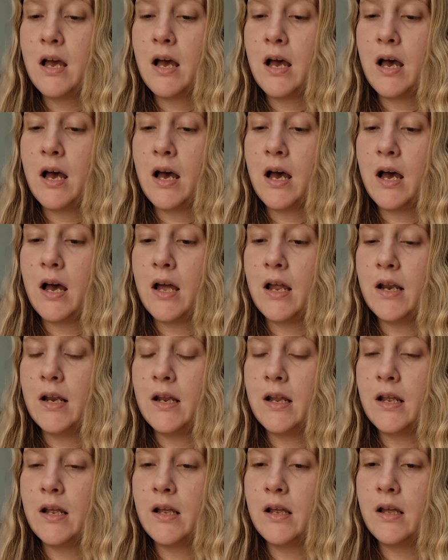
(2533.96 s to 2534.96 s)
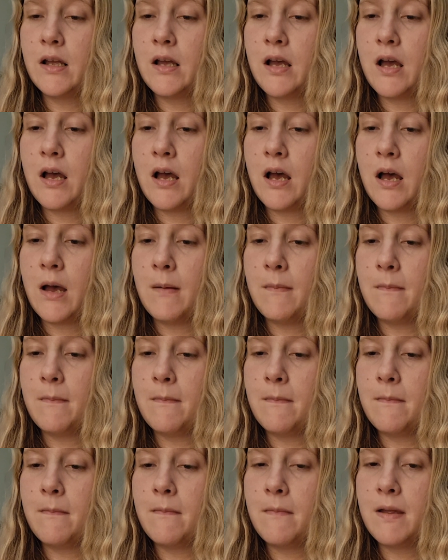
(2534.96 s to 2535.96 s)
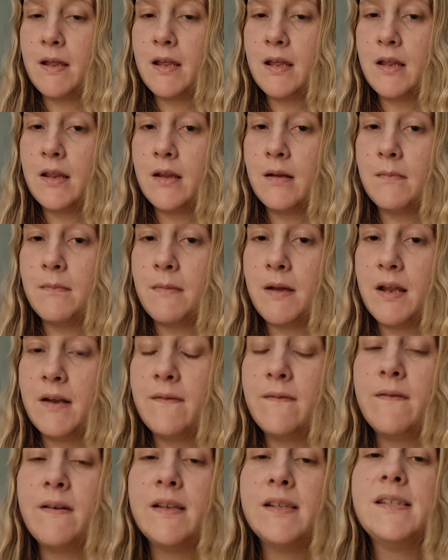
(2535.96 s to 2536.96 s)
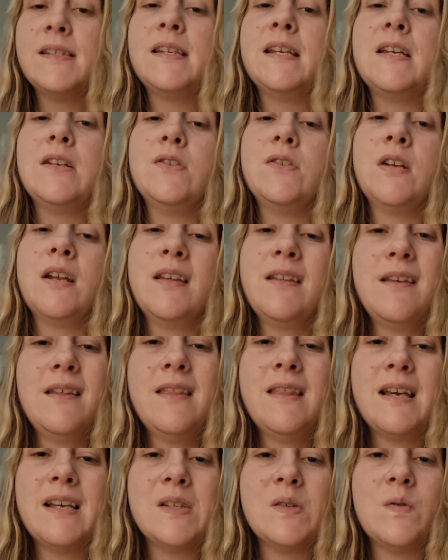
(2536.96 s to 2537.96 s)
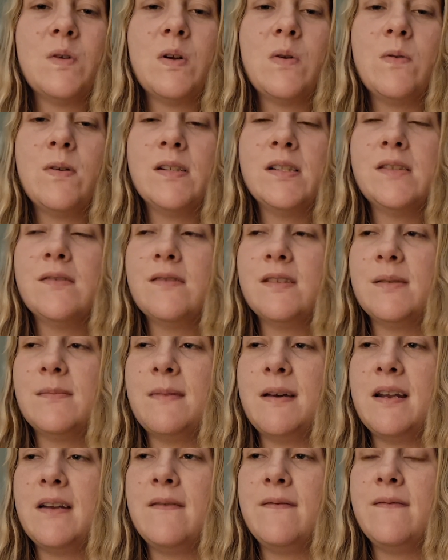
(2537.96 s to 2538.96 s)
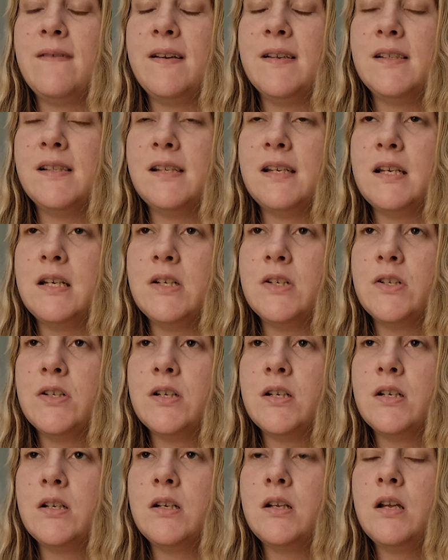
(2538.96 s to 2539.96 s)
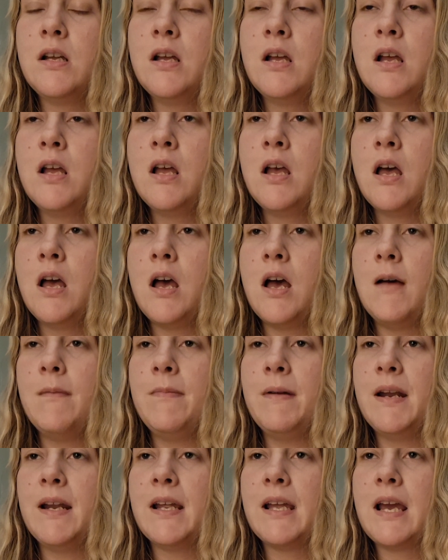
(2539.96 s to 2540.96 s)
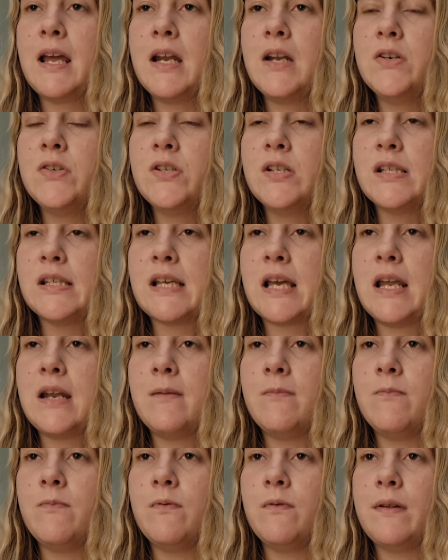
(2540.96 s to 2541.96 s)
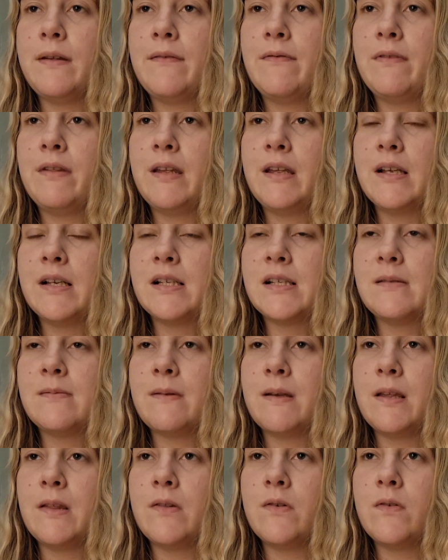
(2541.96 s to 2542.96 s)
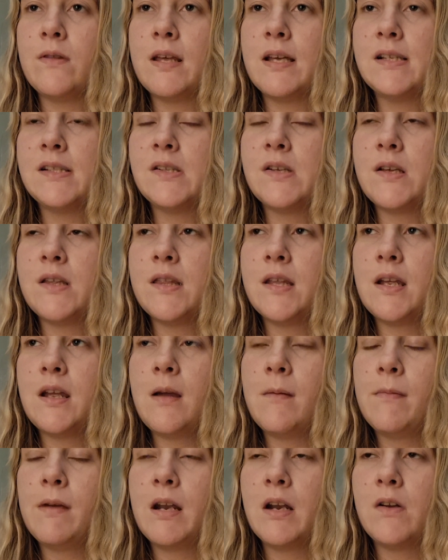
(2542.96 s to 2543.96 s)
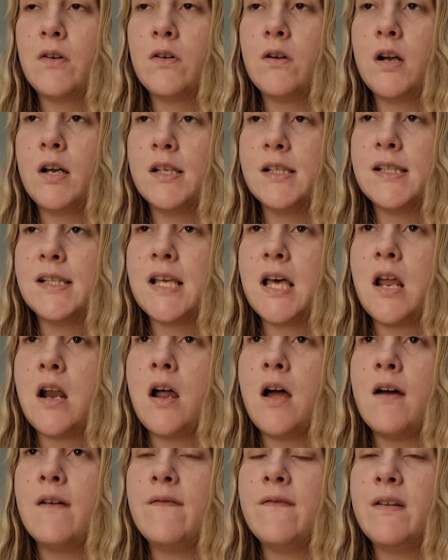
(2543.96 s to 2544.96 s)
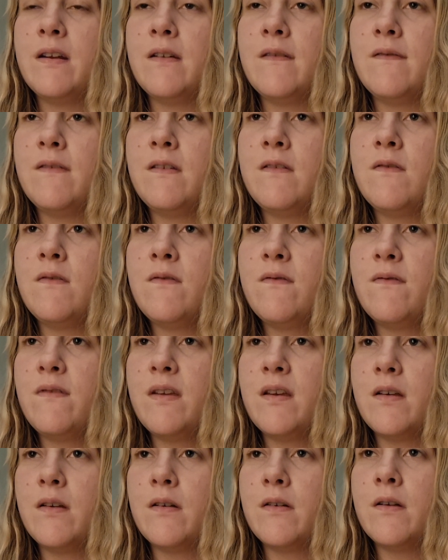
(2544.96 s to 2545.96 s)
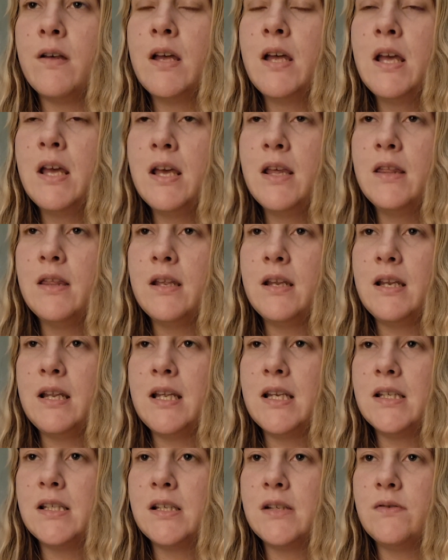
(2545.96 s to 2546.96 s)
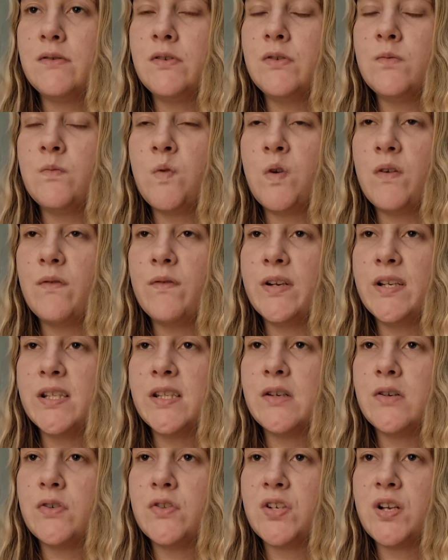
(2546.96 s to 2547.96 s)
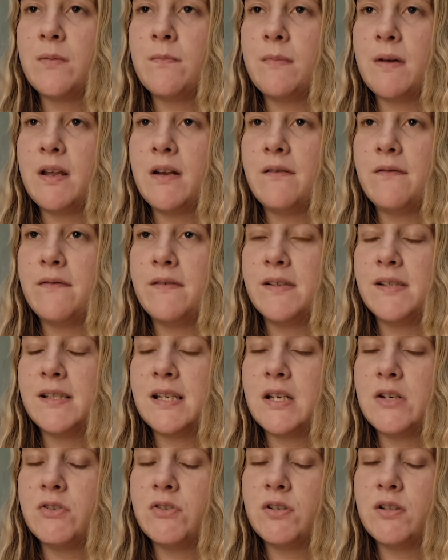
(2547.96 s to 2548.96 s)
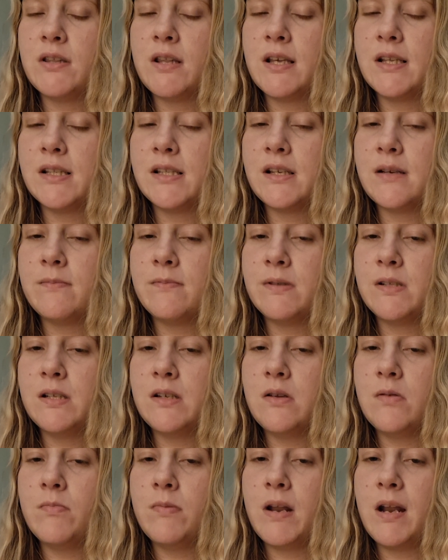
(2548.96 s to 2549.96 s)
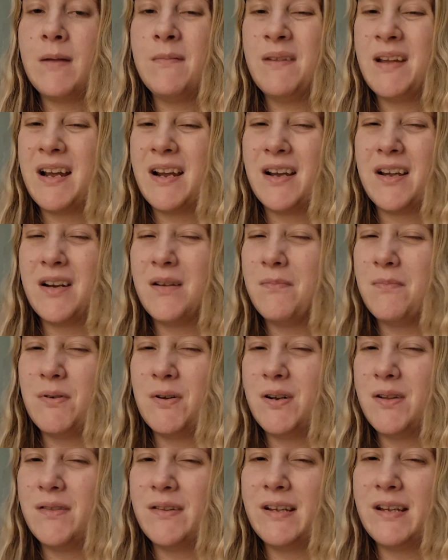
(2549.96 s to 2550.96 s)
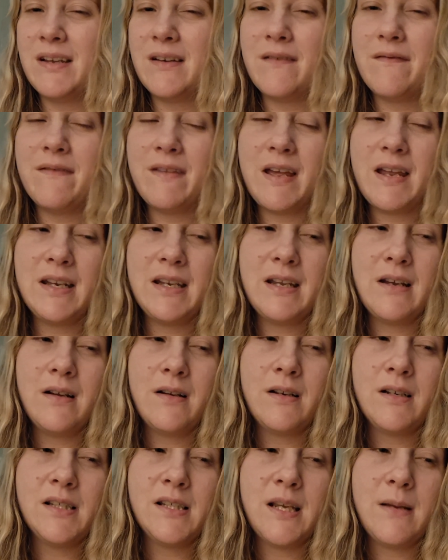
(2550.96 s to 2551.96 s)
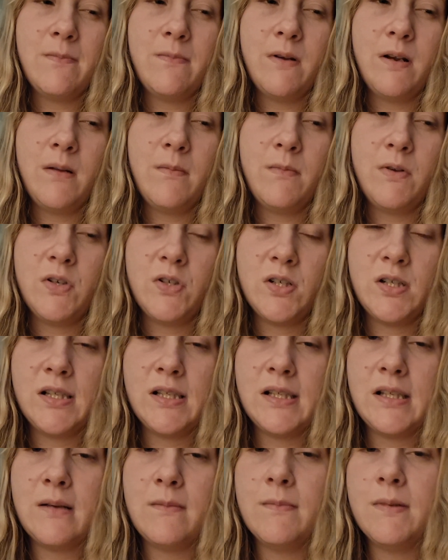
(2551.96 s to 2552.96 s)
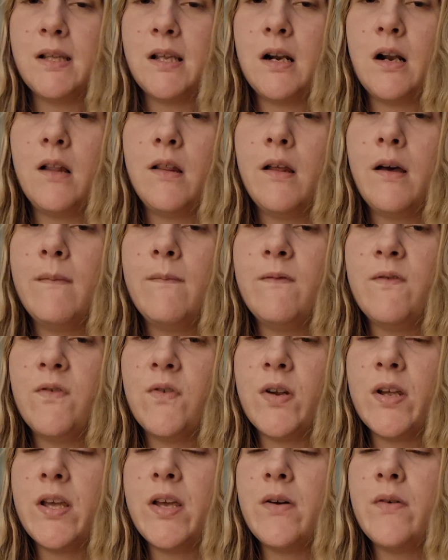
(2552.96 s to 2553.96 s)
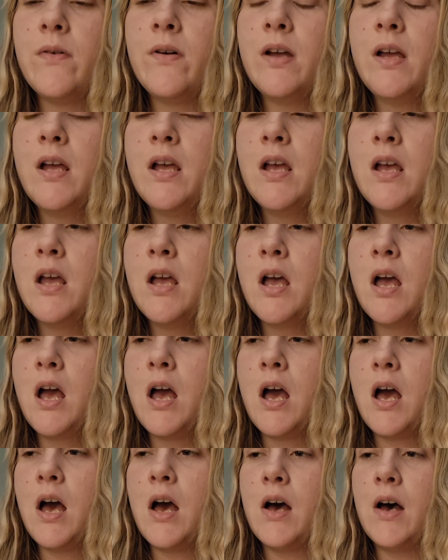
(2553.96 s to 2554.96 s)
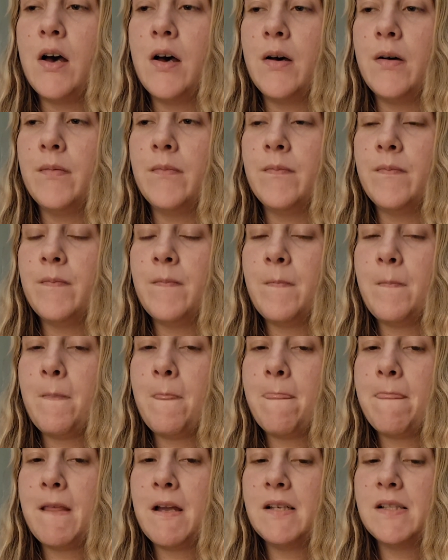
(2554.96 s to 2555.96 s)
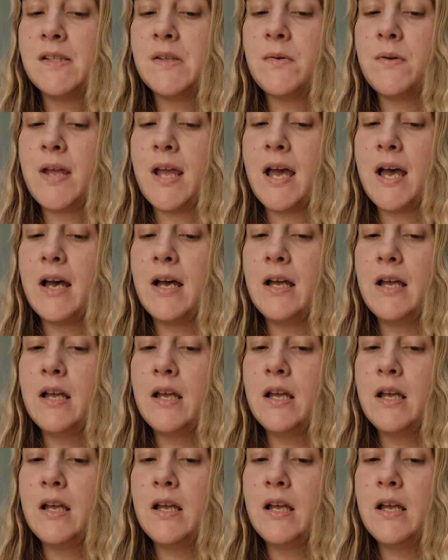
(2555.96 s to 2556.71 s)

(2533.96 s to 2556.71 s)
on either manifestation. I think that's what it was manifestation. But I kind of briefly explained through that. So I think I'm going to cross that off. And if you feel the need to do more research on manifestation, that's up to you. But I'm not going to put a link of that there because I pretty much just summed it all up for you. So yeah,